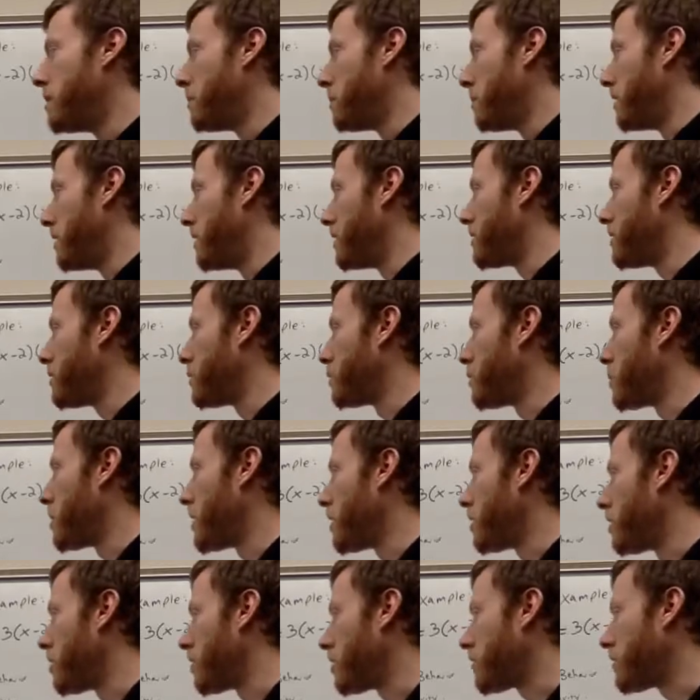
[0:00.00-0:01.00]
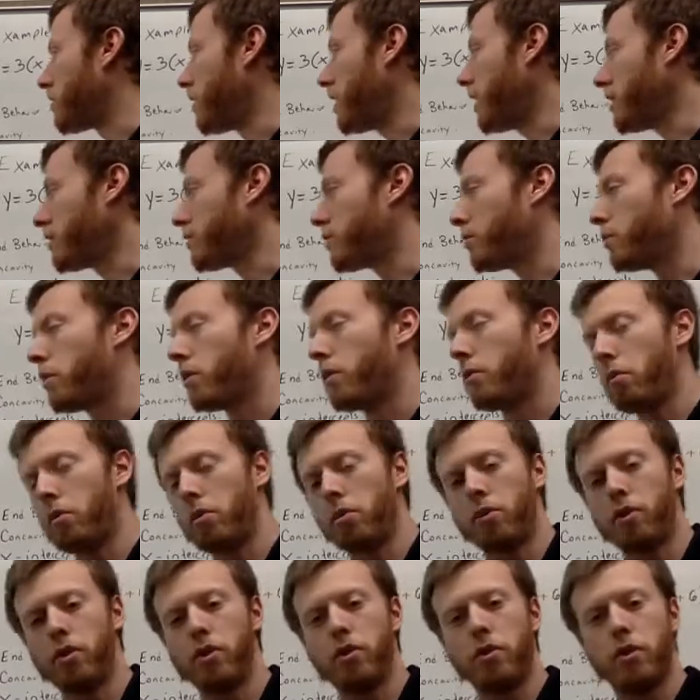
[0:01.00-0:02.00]
but this is what it looks like. So what
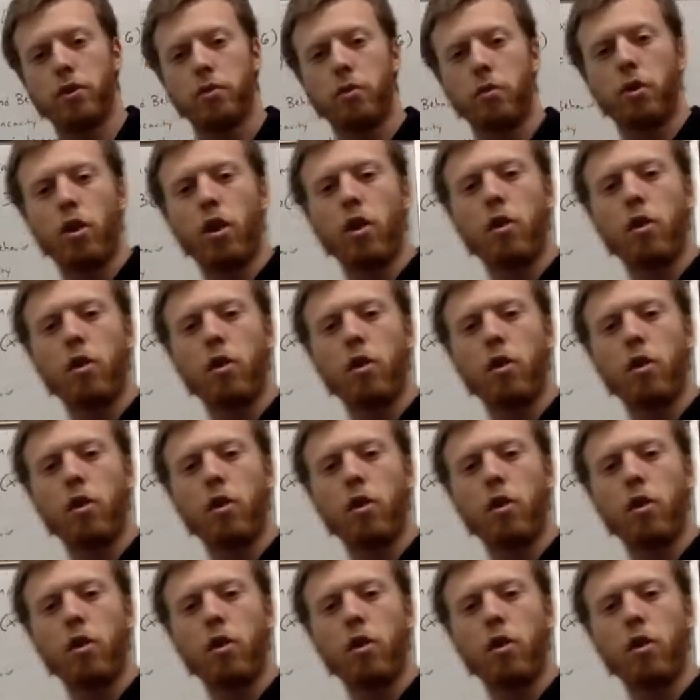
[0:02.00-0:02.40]
we'll do is we'll